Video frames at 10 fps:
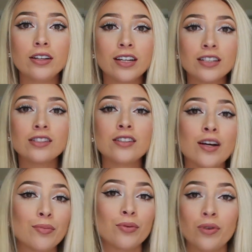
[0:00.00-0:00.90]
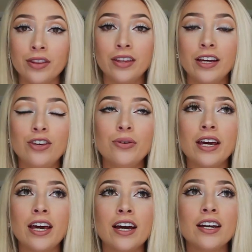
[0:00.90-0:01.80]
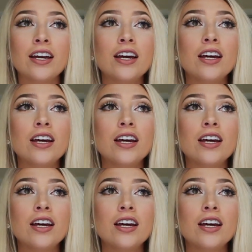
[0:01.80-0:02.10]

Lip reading: That's the number one thing. You can't